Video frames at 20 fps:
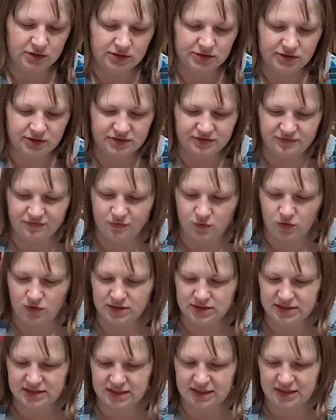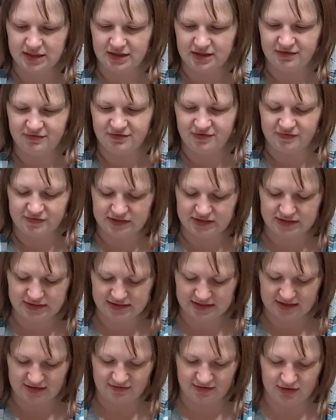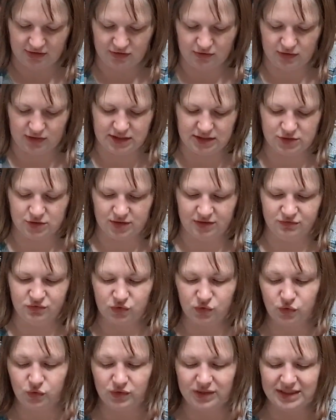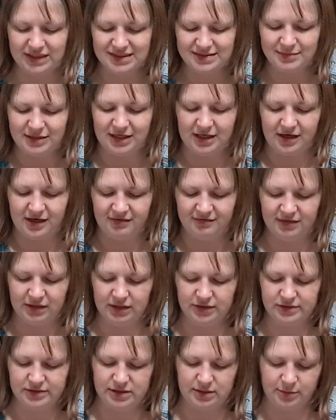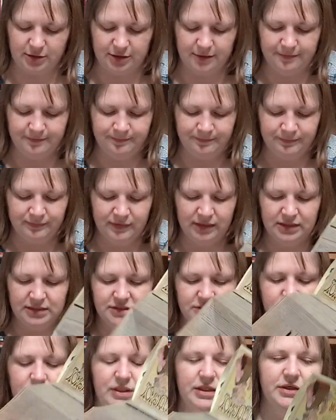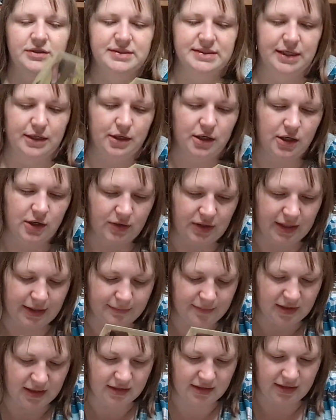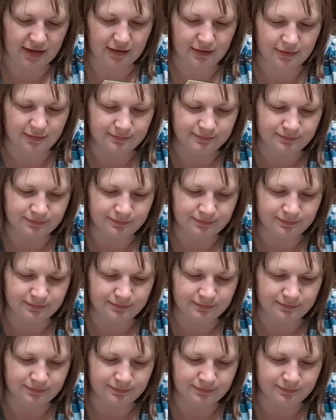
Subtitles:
So that's 4 and 10, 15, 7, 3, and 12. Ooh, that's me. I have the lowest number. So he goes there. Okay, I think.